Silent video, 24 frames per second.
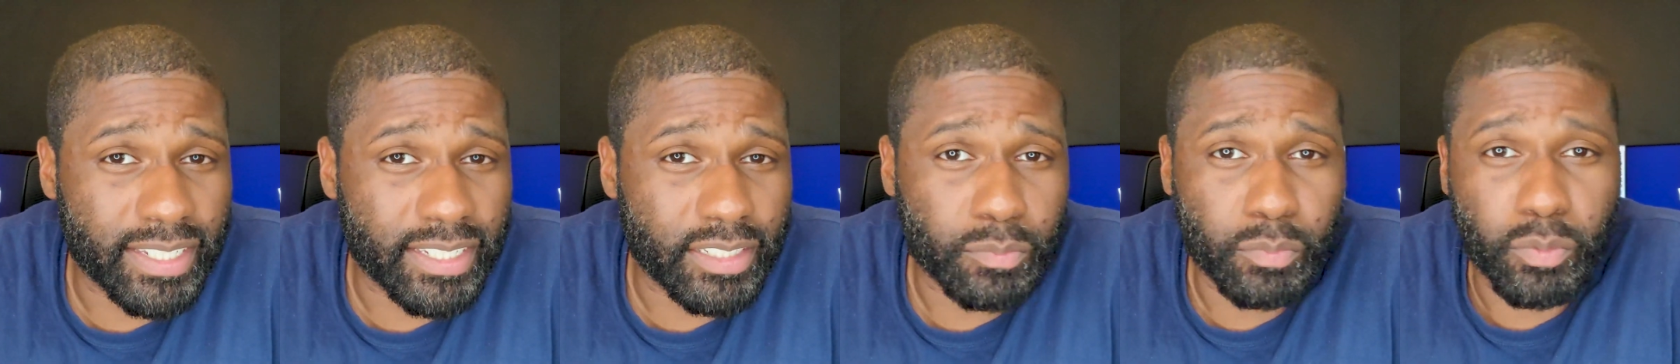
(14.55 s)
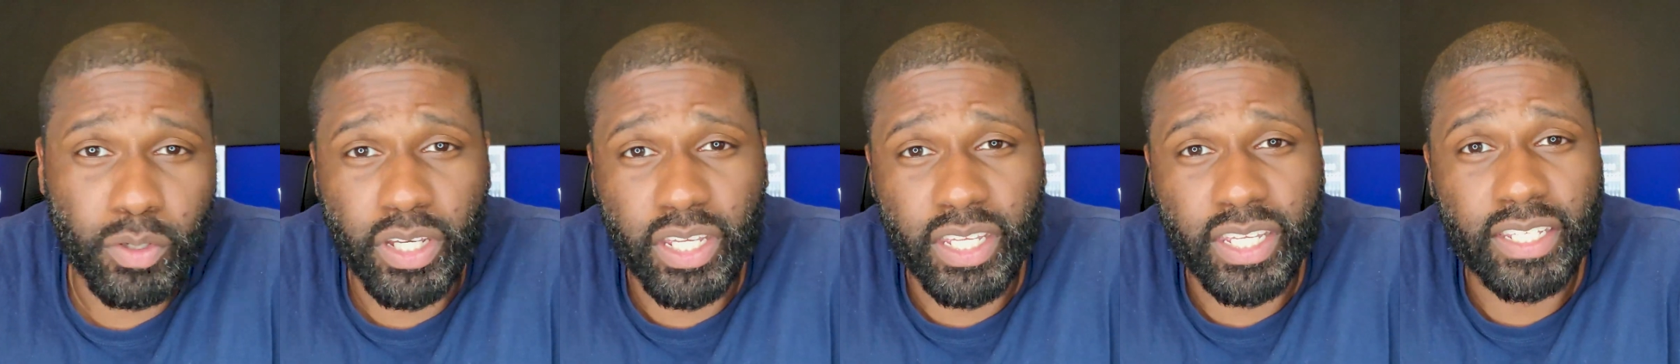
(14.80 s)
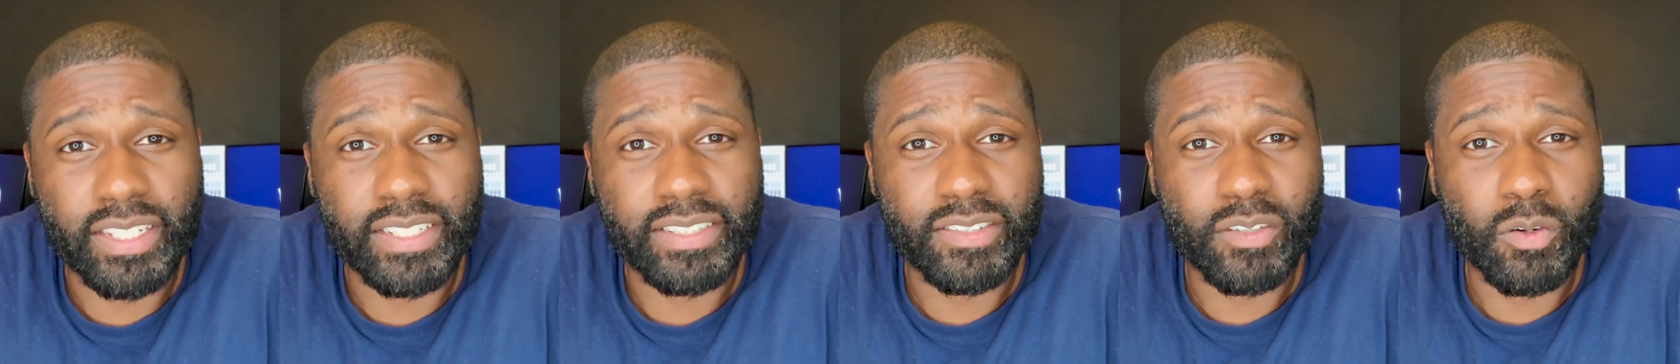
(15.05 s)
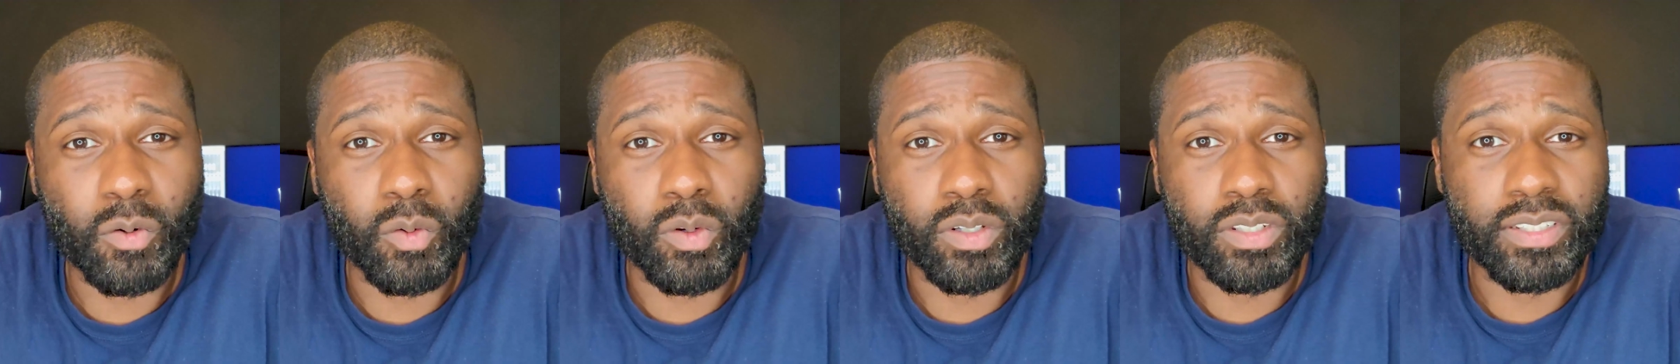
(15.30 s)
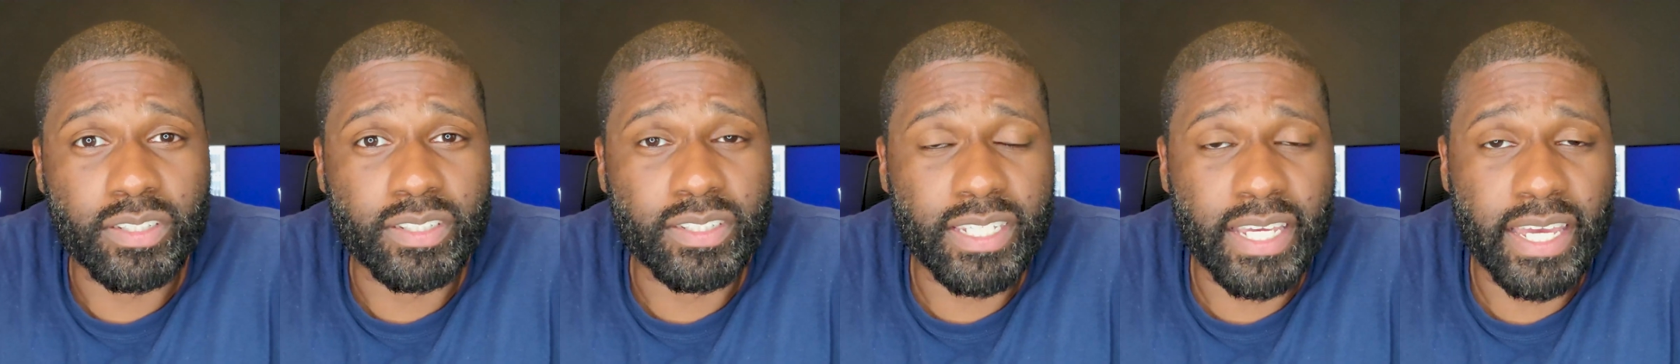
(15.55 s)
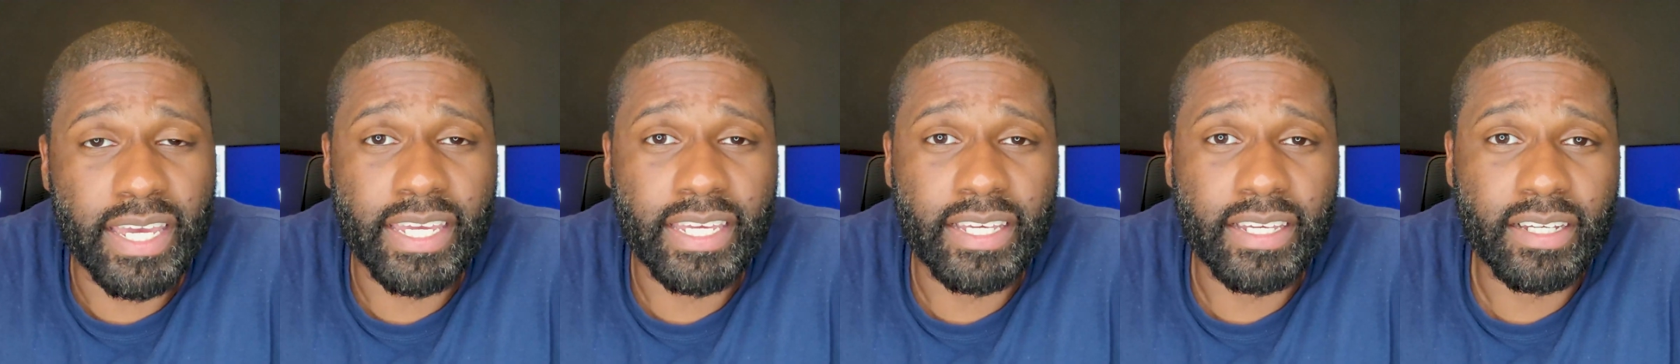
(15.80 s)
but it's going to
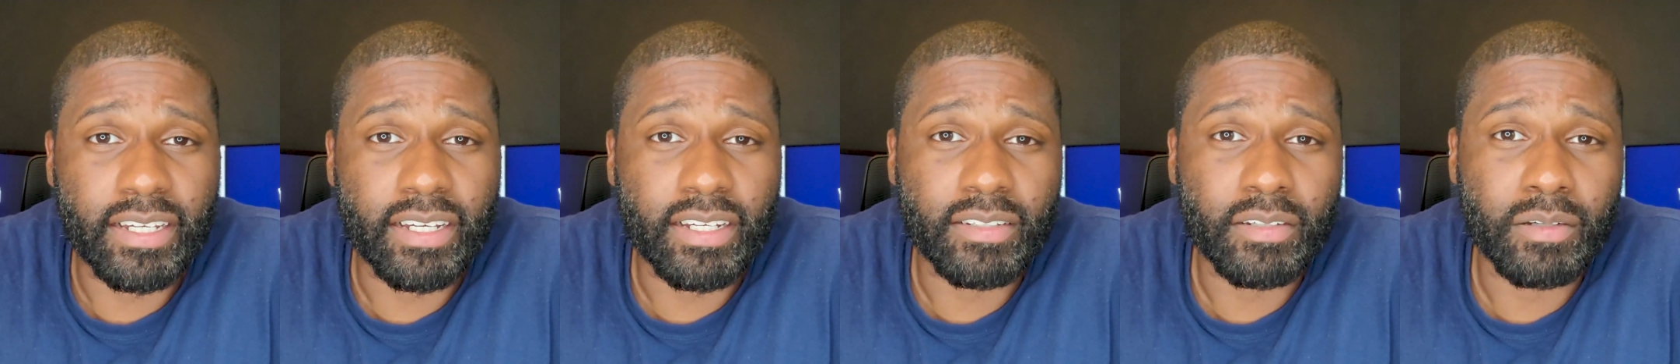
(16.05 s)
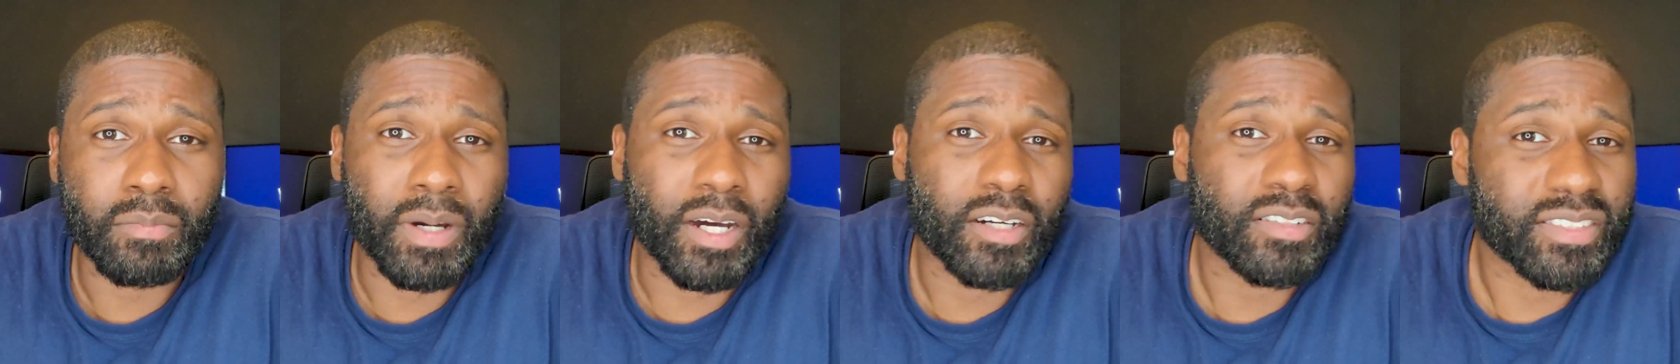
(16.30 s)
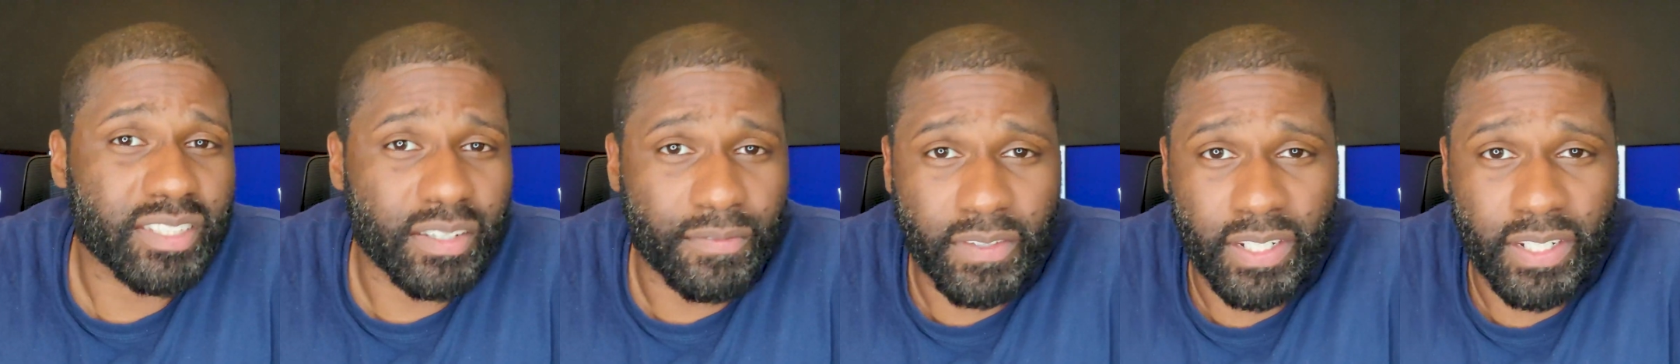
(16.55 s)
take about 7